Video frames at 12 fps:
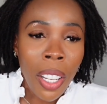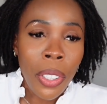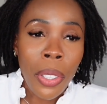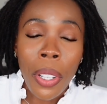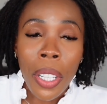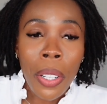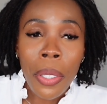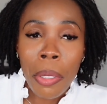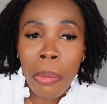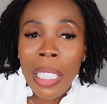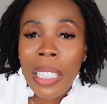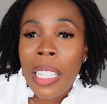Young girls
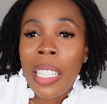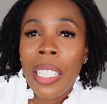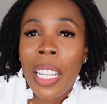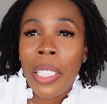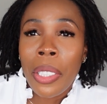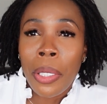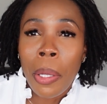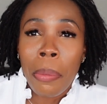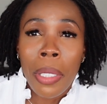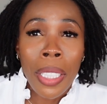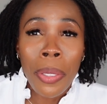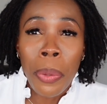might think that is
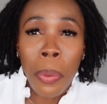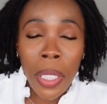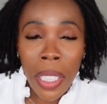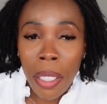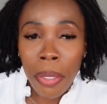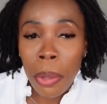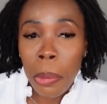something wonderful,